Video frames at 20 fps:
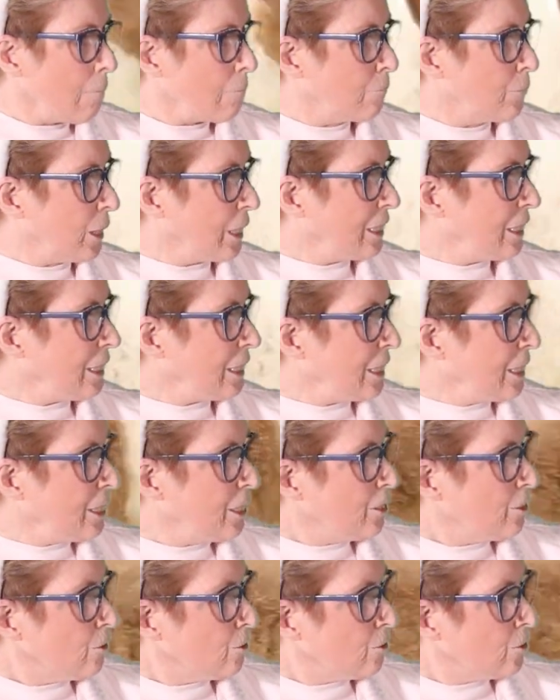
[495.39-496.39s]
Bunny
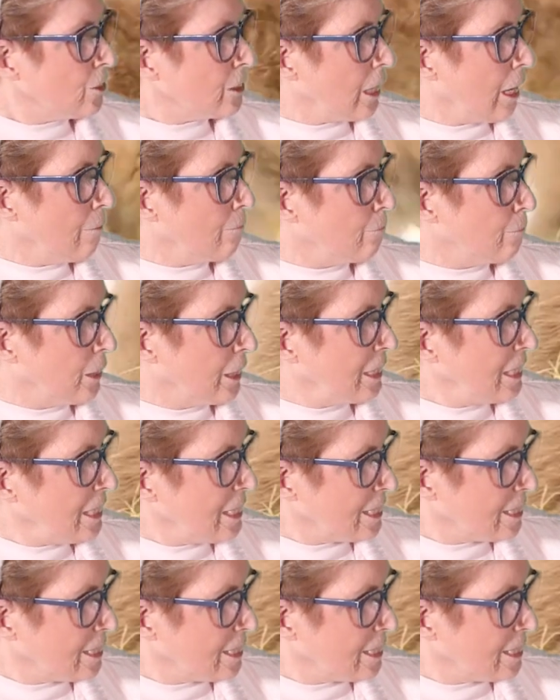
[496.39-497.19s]
ears and bunny